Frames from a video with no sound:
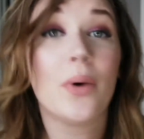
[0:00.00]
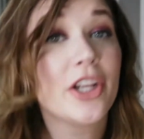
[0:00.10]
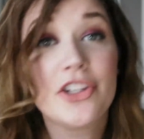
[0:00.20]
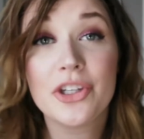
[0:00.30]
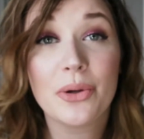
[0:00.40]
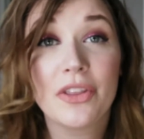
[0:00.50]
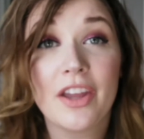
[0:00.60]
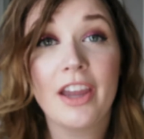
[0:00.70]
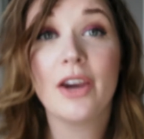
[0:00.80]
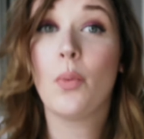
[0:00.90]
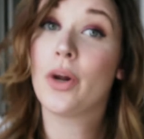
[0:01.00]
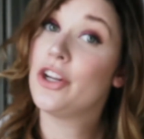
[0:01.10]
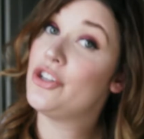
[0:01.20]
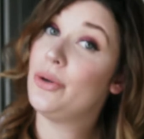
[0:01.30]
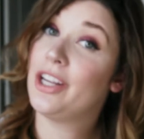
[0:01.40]
What did you think? What
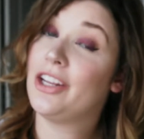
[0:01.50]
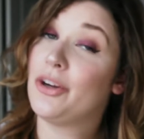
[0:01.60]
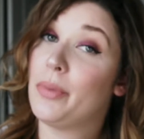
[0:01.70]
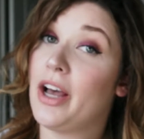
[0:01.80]
did you get in your